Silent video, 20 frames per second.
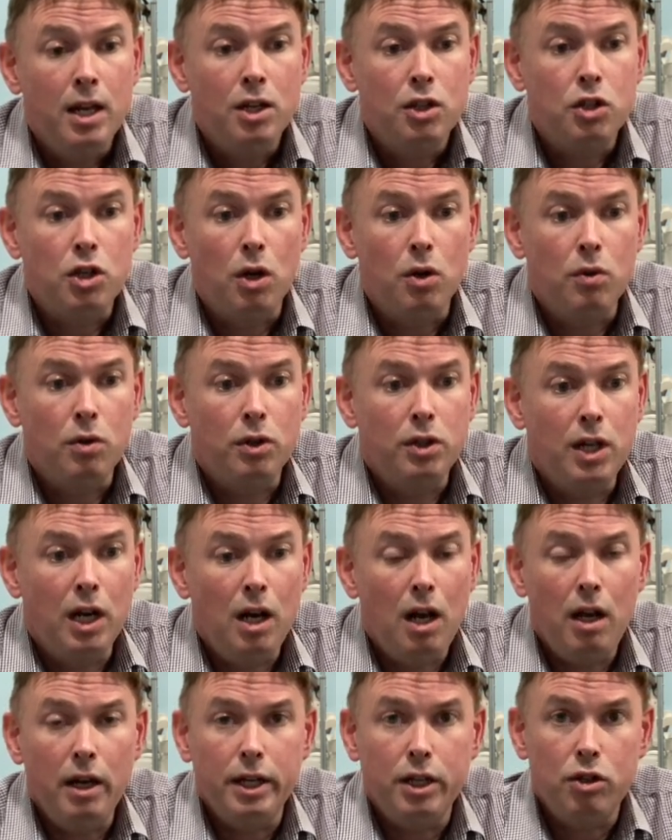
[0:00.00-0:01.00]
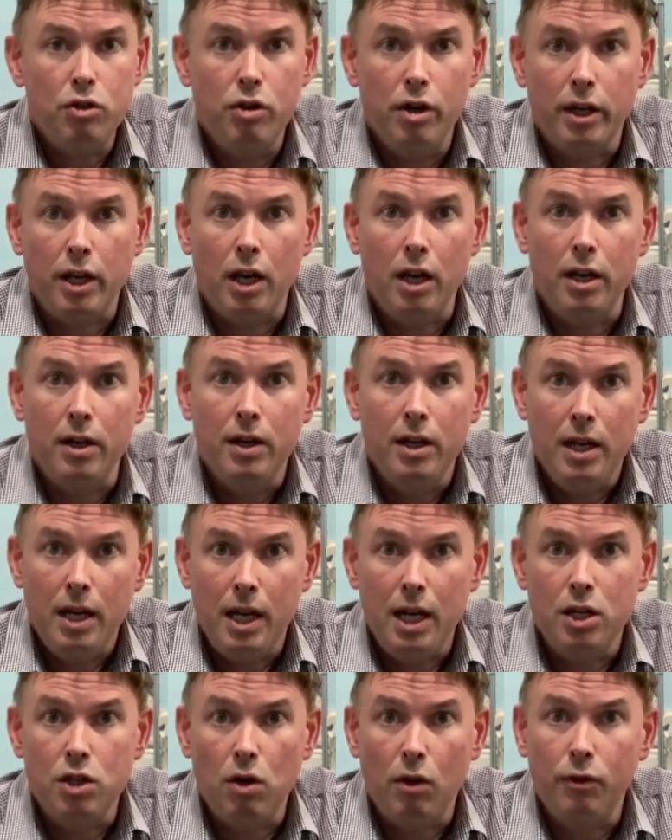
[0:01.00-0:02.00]
So the light trigger
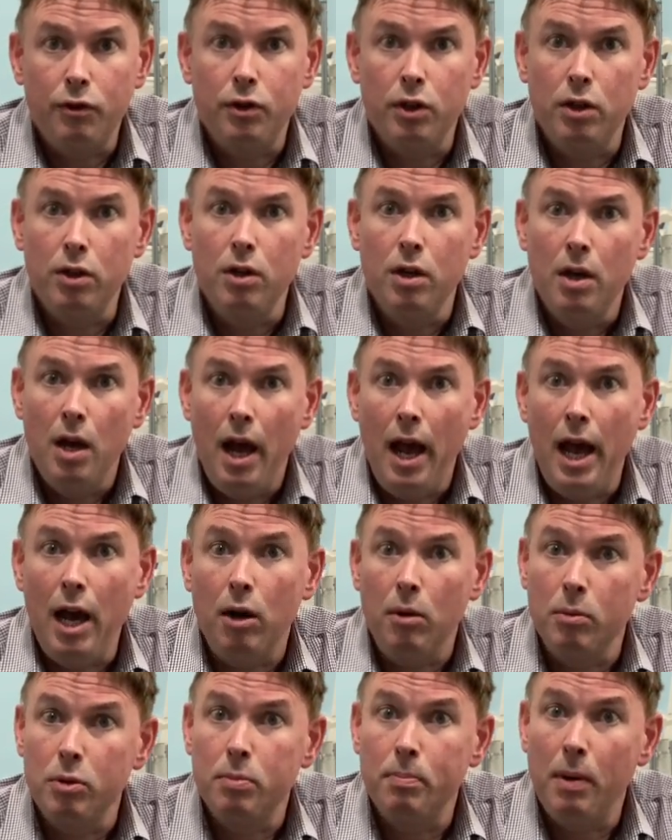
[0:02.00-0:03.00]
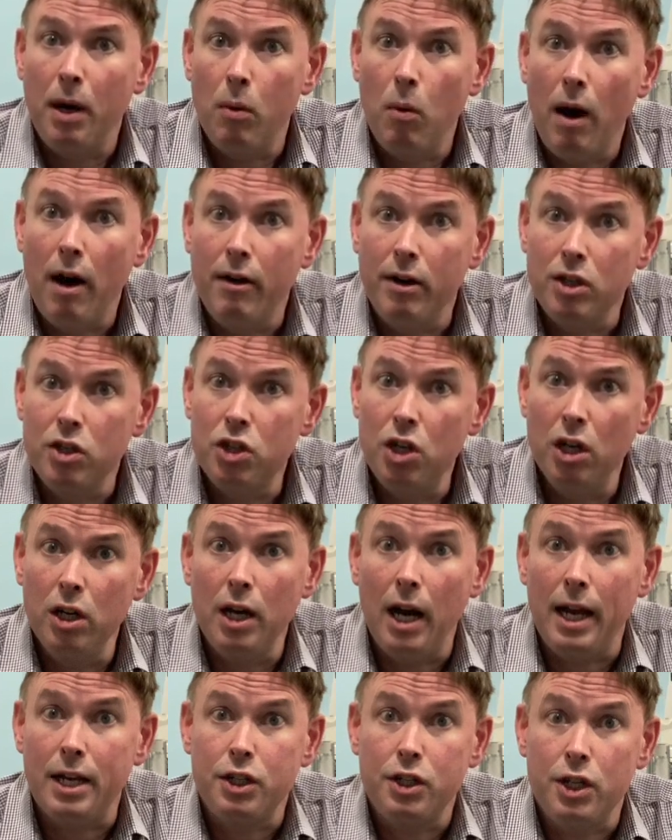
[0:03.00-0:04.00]
is often helped by wearing
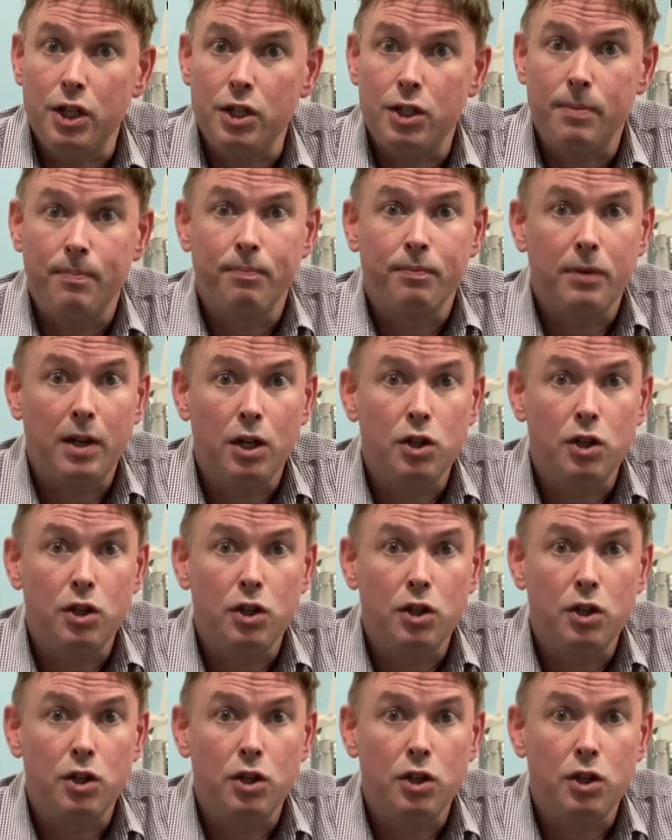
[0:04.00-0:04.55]
sunglasses.